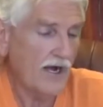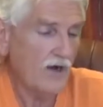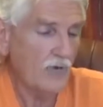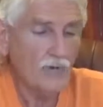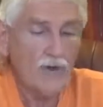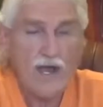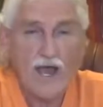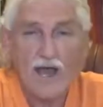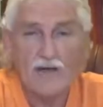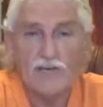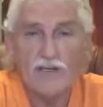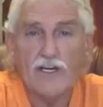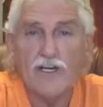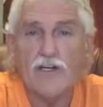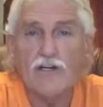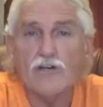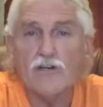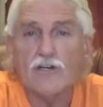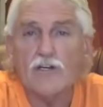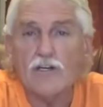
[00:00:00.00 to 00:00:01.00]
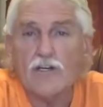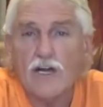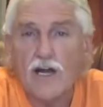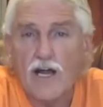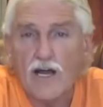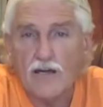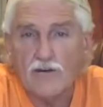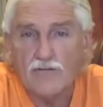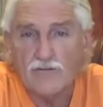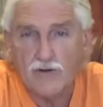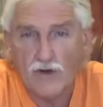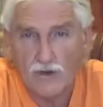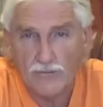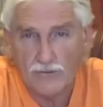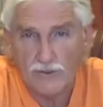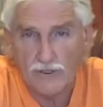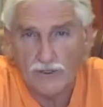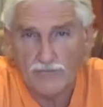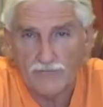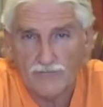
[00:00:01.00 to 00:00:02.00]
We have an endocrine gland
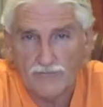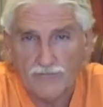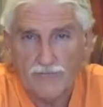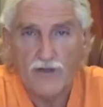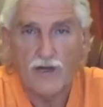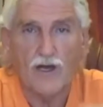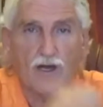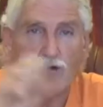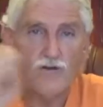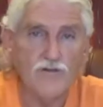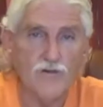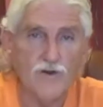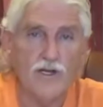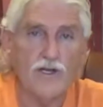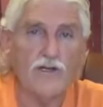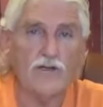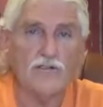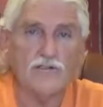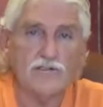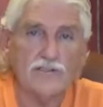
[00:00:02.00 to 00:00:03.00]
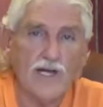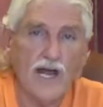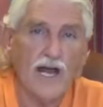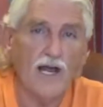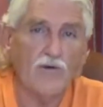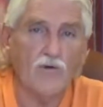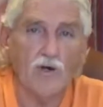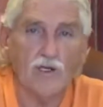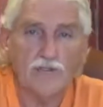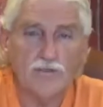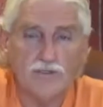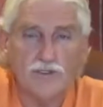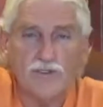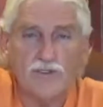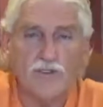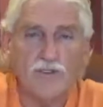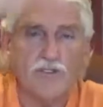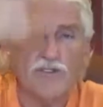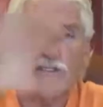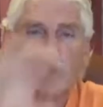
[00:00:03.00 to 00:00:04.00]
formula, adrenals, thyroids,
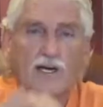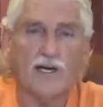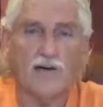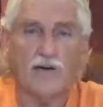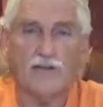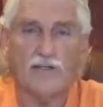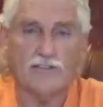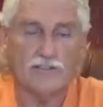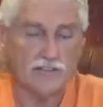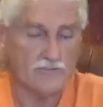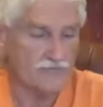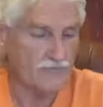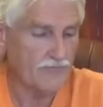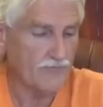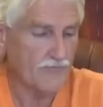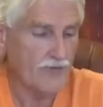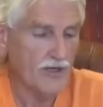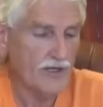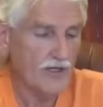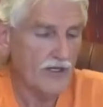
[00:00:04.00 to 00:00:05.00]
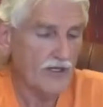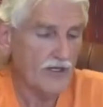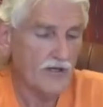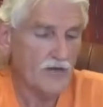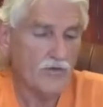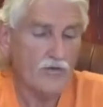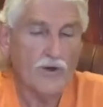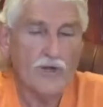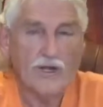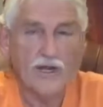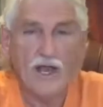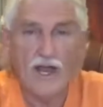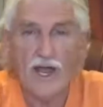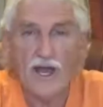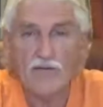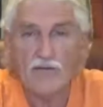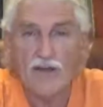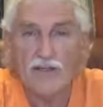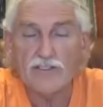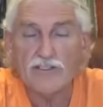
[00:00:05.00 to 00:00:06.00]
pituitaries. We
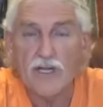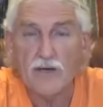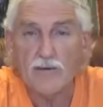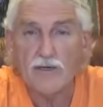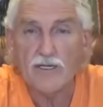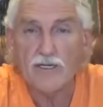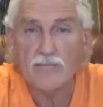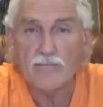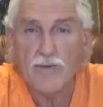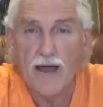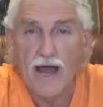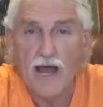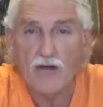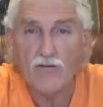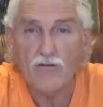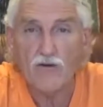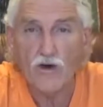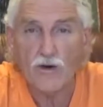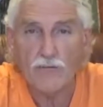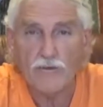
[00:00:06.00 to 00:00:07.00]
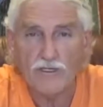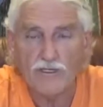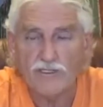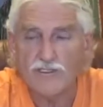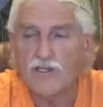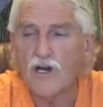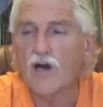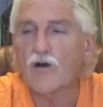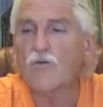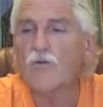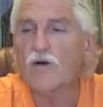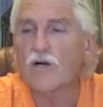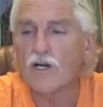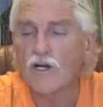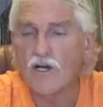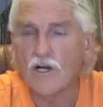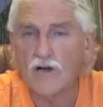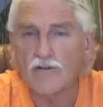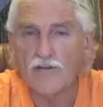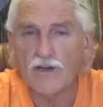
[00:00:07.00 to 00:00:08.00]
have a stomach and bowel formula to start
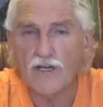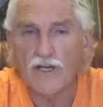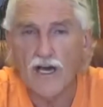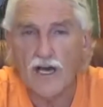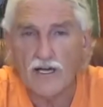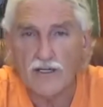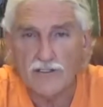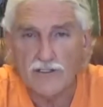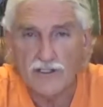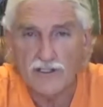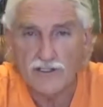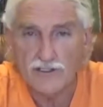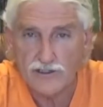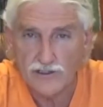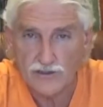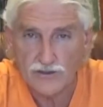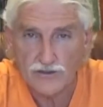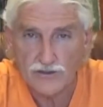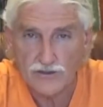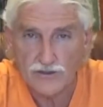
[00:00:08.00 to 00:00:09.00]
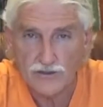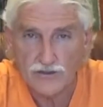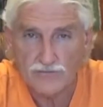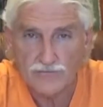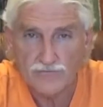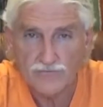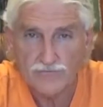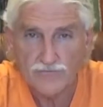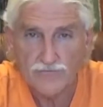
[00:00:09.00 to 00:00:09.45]
working on the gut tissues.